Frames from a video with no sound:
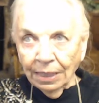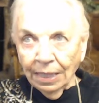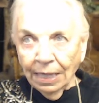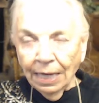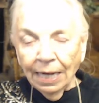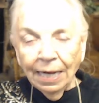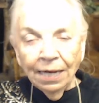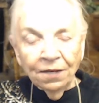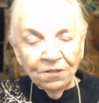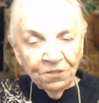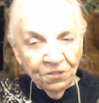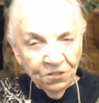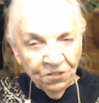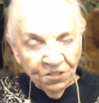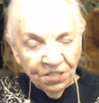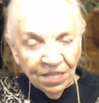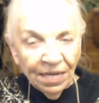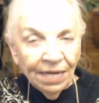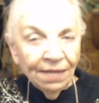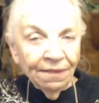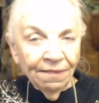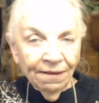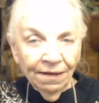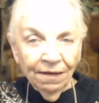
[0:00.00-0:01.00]
and
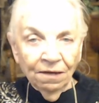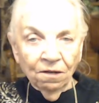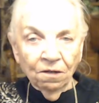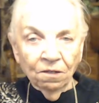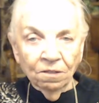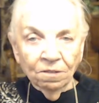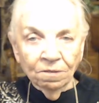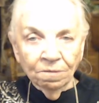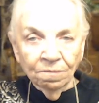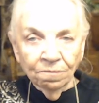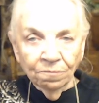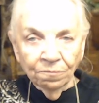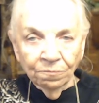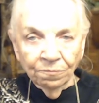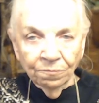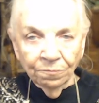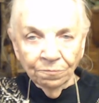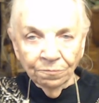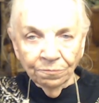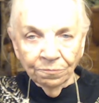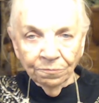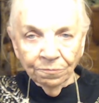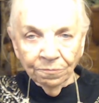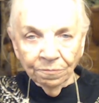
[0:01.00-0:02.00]
stay there
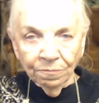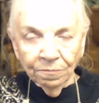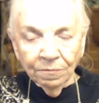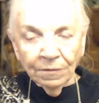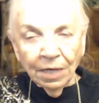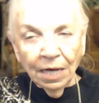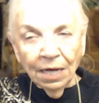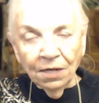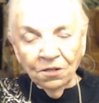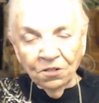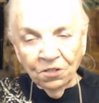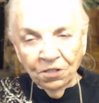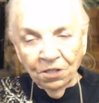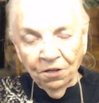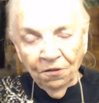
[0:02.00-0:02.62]
until